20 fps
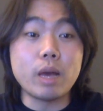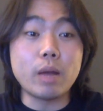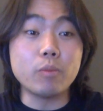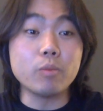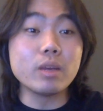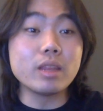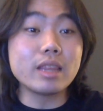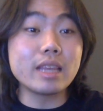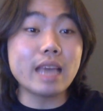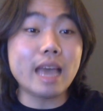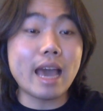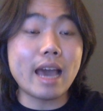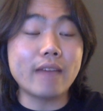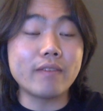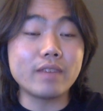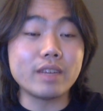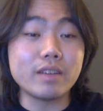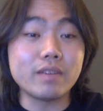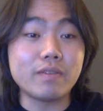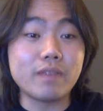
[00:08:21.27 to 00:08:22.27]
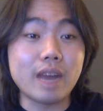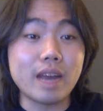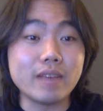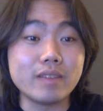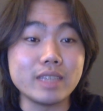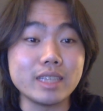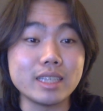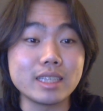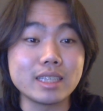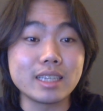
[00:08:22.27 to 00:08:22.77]
And with the advent of
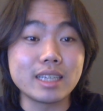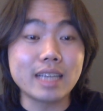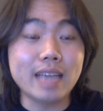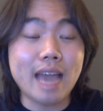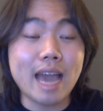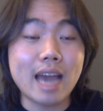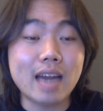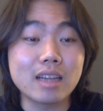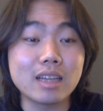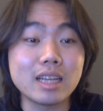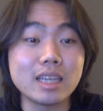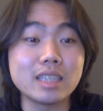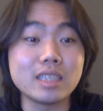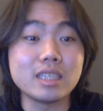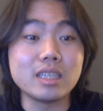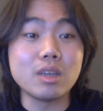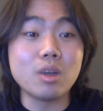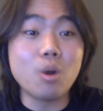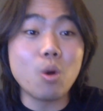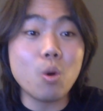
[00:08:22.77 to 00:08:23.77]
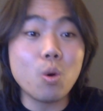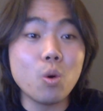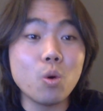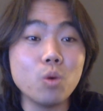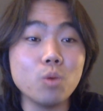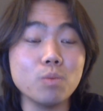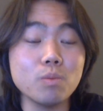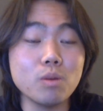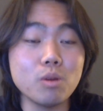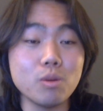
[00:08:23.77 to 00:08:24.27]
5G, it's going to catalyze the
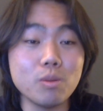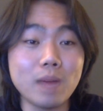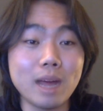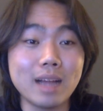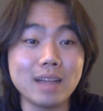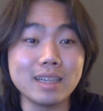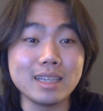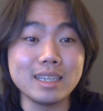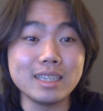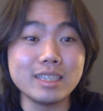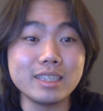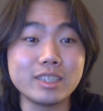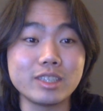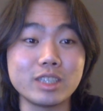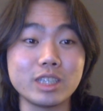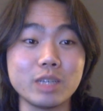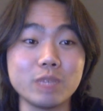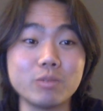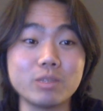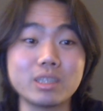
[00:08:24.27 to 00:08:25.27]
whole mobile industry,